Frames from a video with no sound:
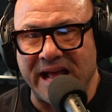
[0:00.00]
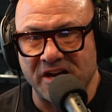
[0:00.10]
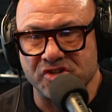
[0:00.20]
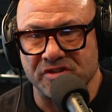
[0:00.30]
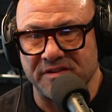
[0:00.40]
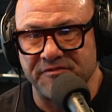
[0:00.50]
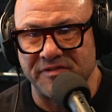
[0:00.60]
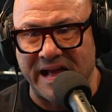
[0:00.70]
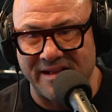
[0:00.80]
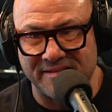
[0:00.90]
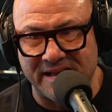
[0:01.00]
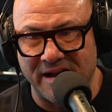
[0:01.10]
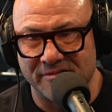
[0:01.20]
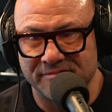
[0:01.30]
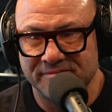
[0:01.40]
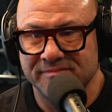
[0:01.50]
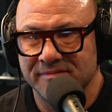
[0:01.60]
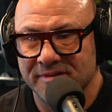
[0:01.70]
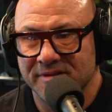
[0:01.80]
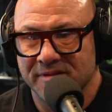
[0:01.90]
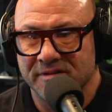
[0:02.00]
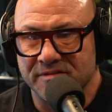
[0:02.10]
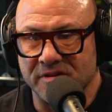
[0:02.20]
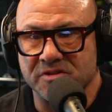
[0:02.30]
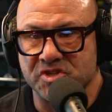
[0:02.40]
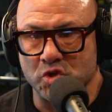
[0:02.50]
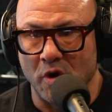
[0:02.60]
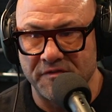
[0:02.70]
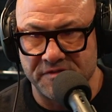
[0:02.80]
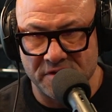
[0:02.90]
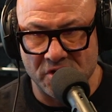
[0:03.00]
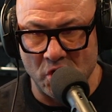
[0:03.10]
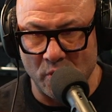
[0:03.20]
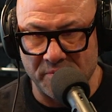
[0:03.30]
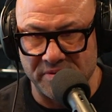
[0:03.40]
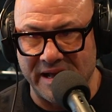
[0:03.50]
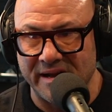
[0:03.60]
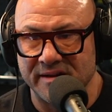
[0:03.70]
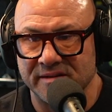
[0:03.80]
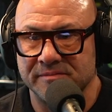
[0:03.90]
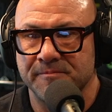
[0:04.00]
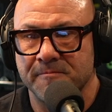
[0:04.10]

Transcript: can actually flatten down the soft, gooey plaque.